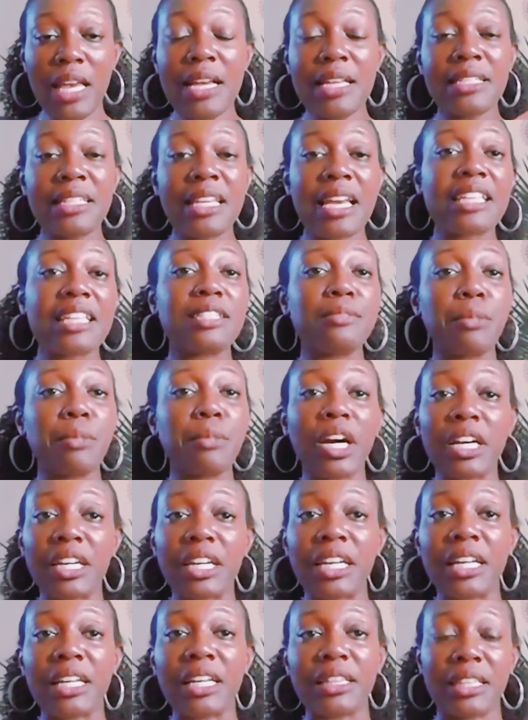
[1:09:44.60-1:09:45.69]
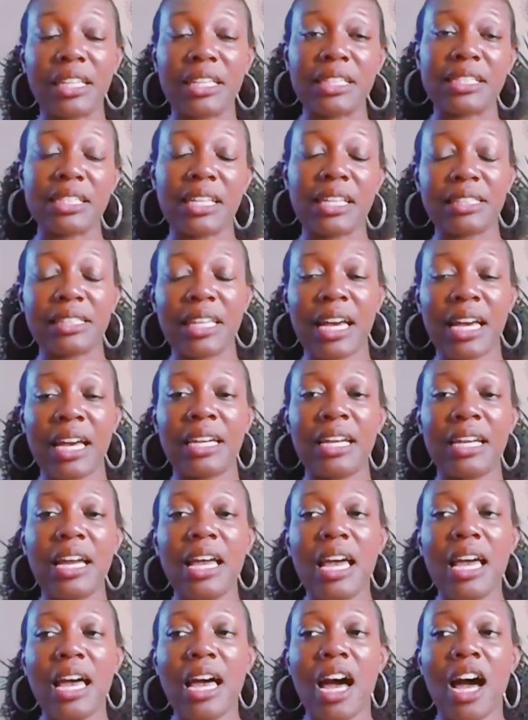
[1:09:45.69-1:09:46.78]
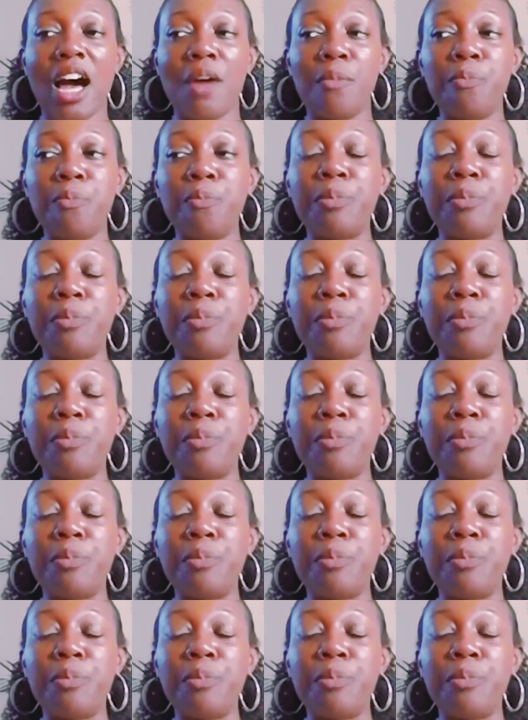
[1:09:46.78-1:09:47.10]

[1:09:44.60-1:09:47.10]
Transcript: text marketing and things like that. Um,